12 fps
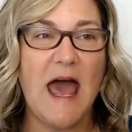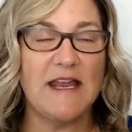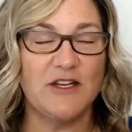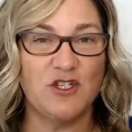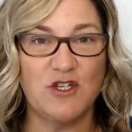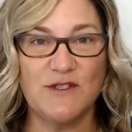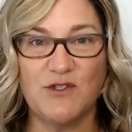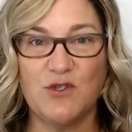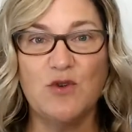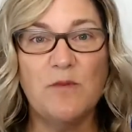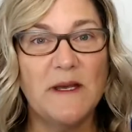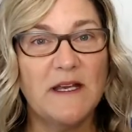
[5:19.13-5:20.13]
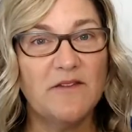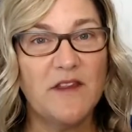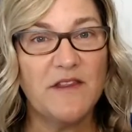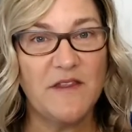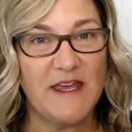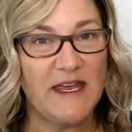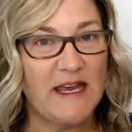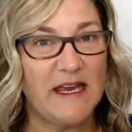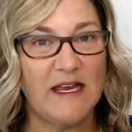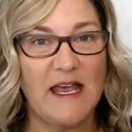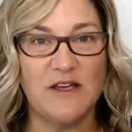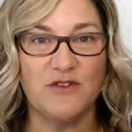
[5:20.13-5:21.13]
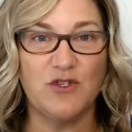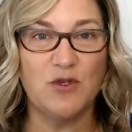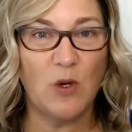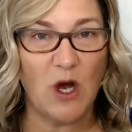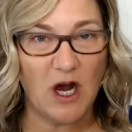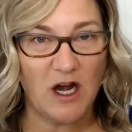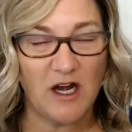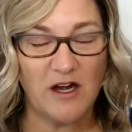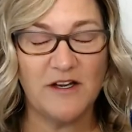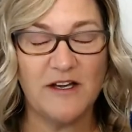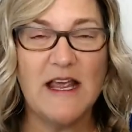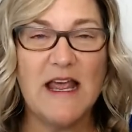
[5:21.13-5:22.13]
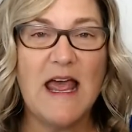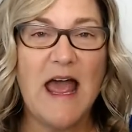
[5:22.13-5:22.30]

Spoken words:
and it's just too big of a thing and too hard.